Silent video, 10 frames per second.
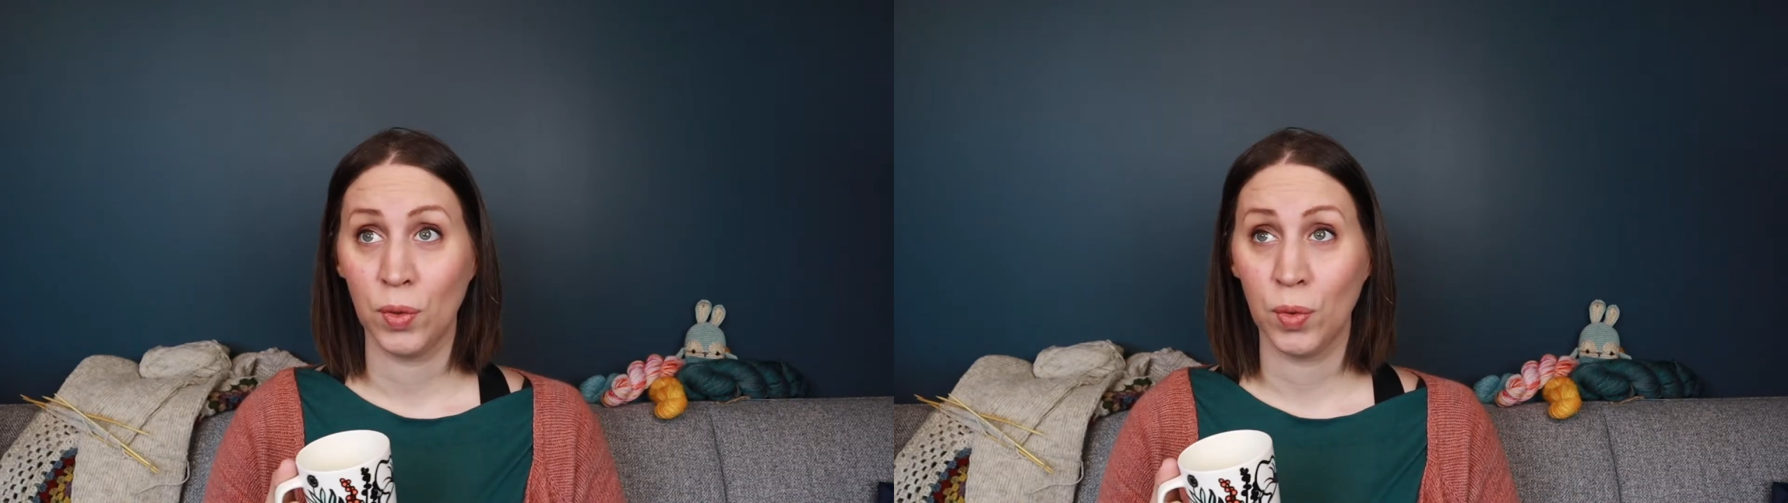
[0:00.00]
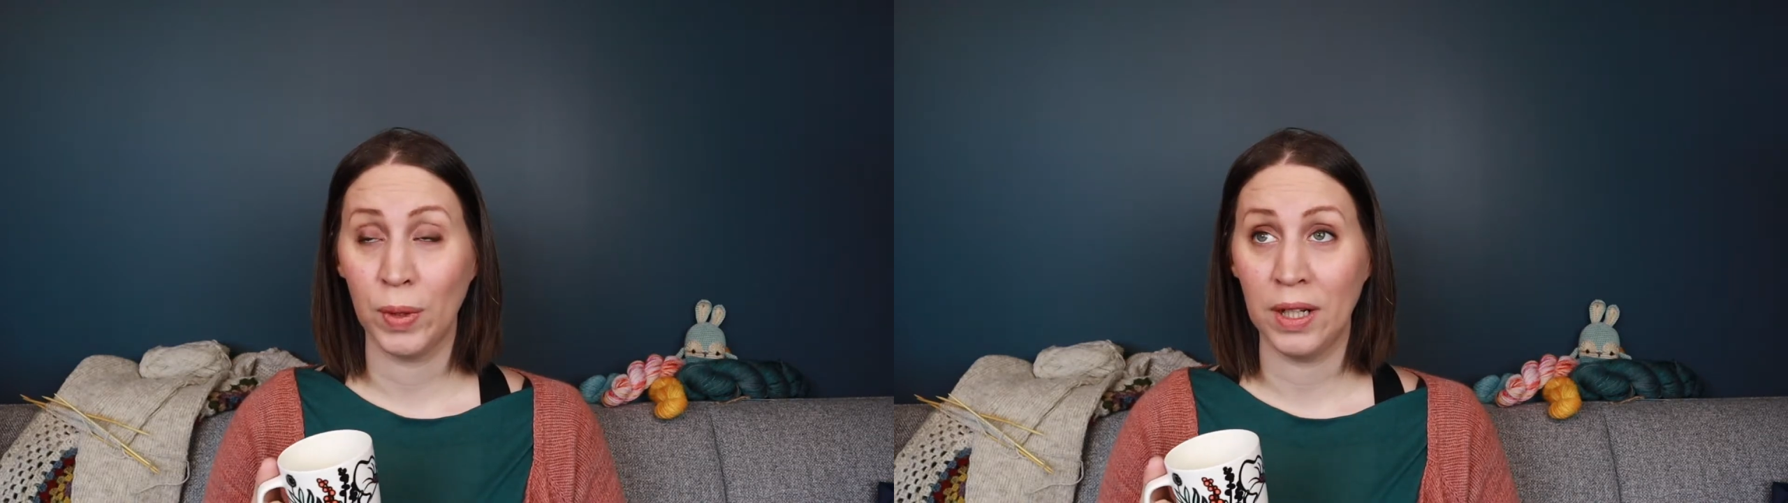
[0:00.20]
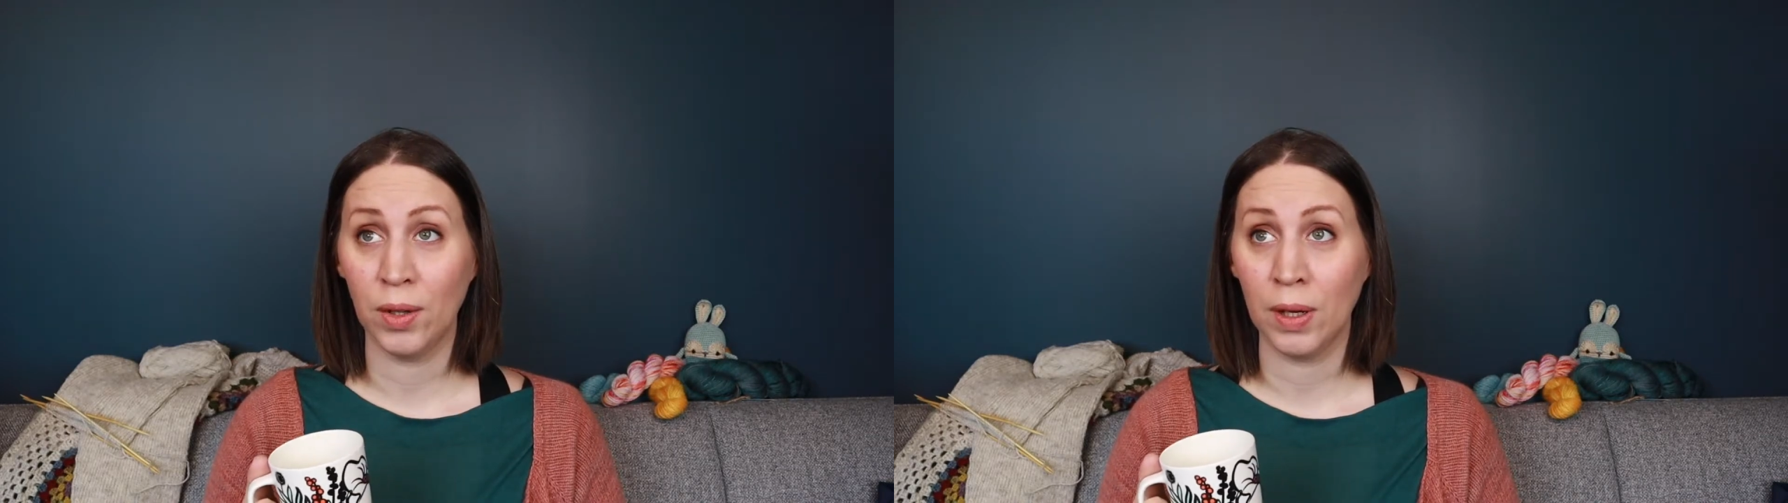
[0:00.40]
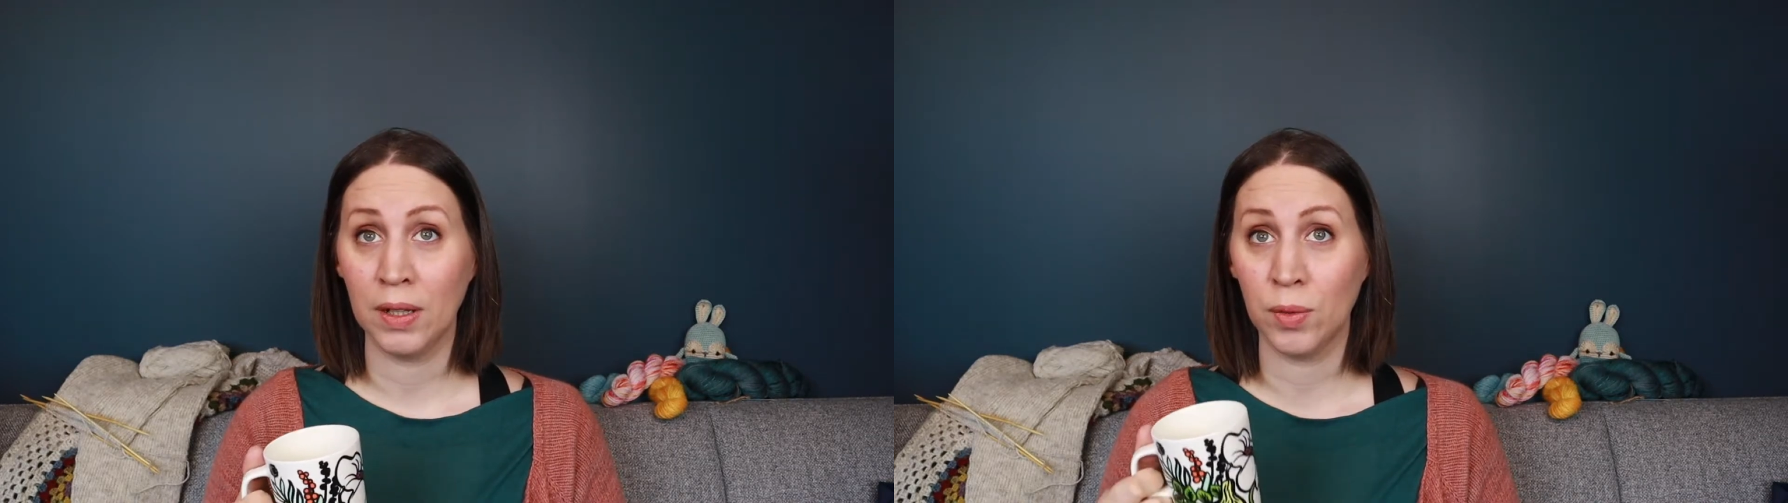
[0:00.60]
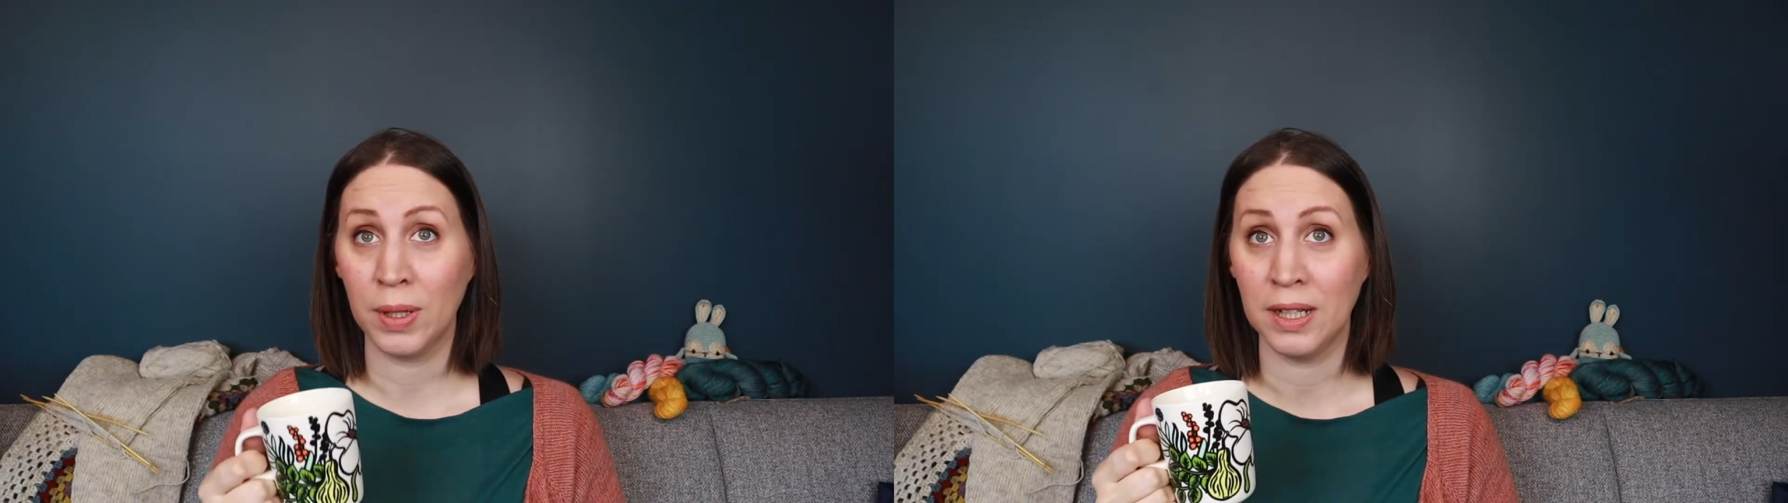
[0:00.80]
early
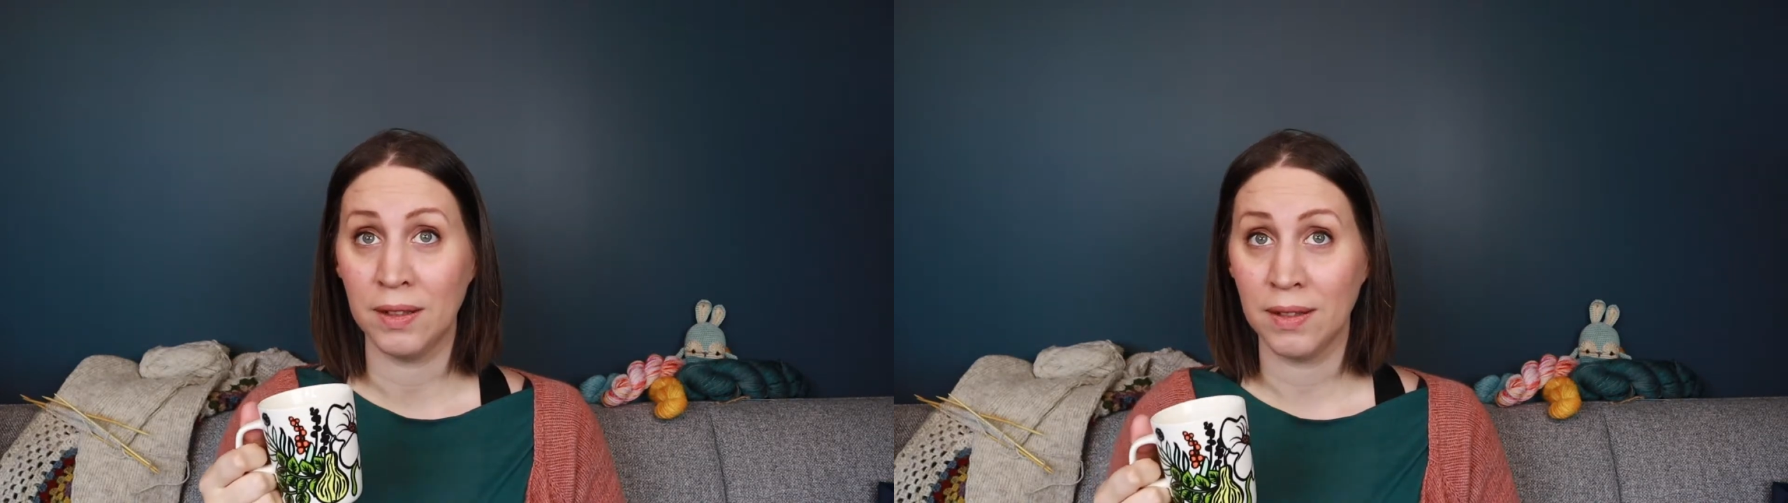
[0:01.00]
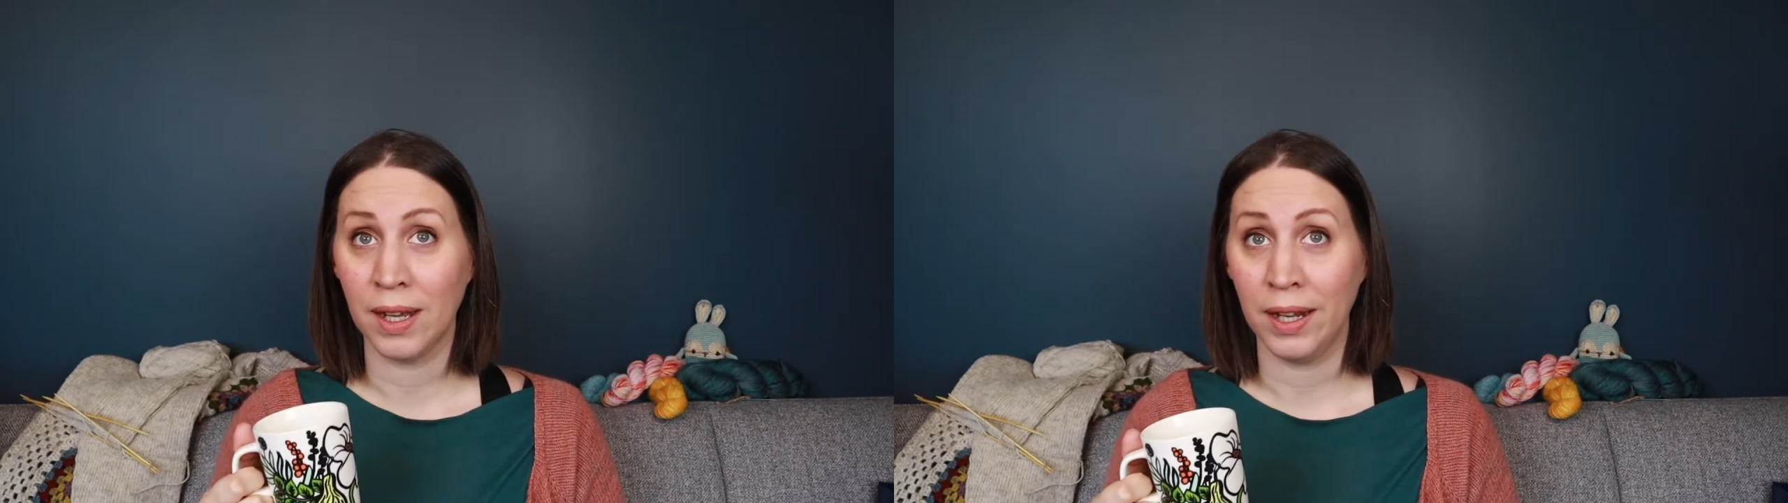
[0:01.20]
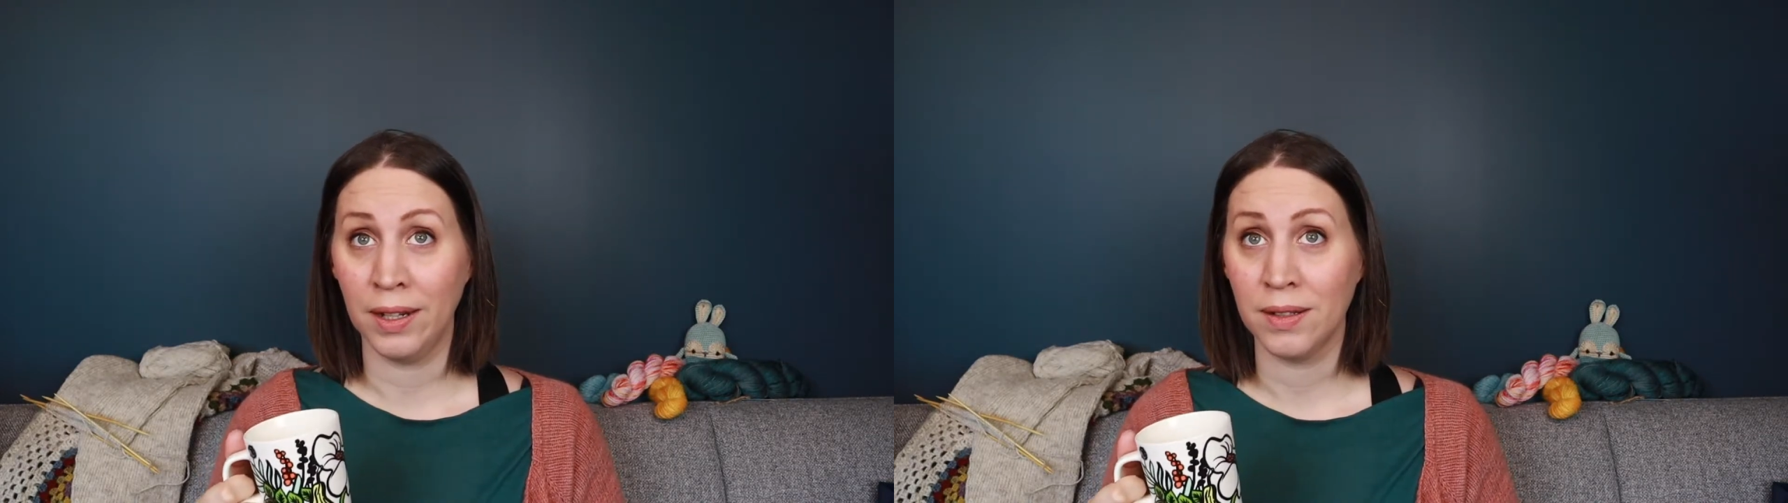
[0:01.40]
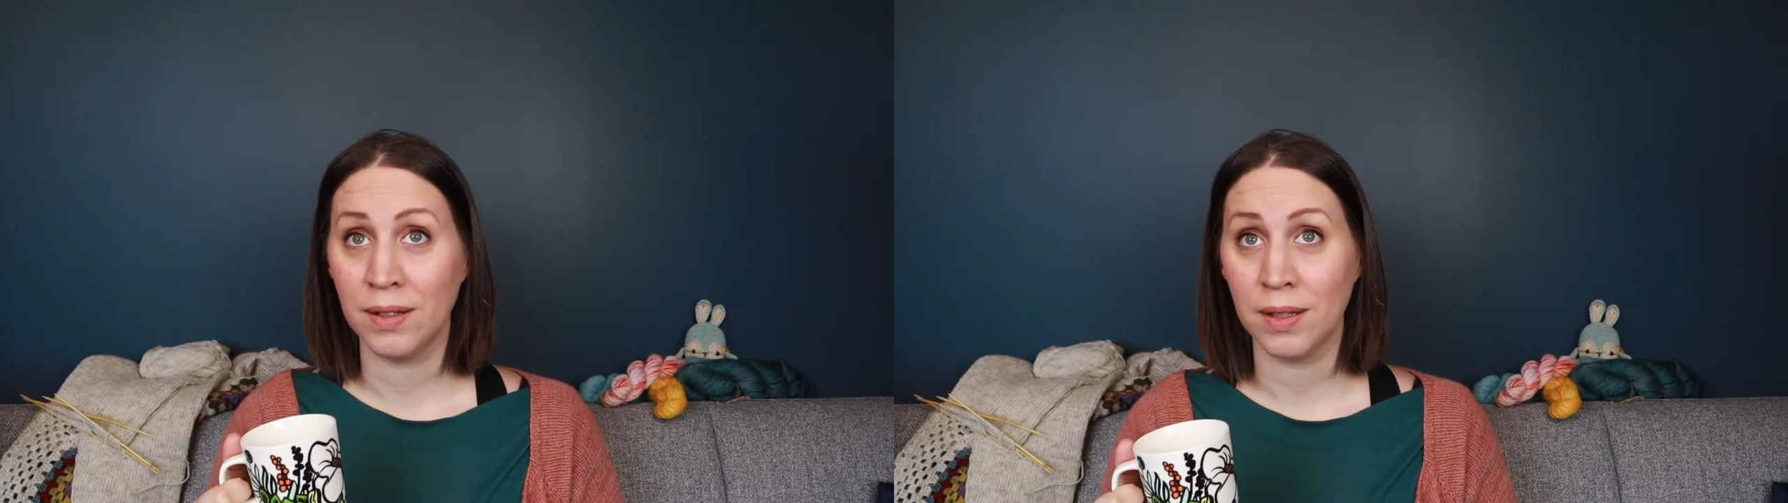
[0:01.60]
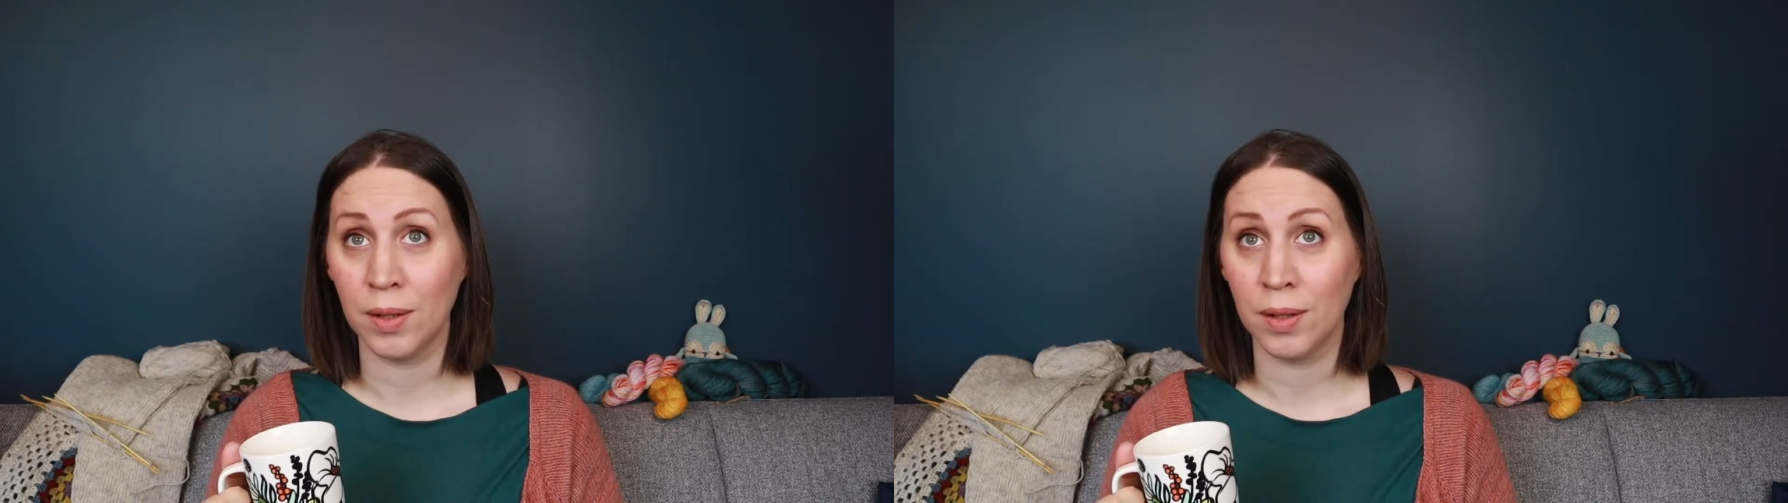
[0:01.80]
2010s,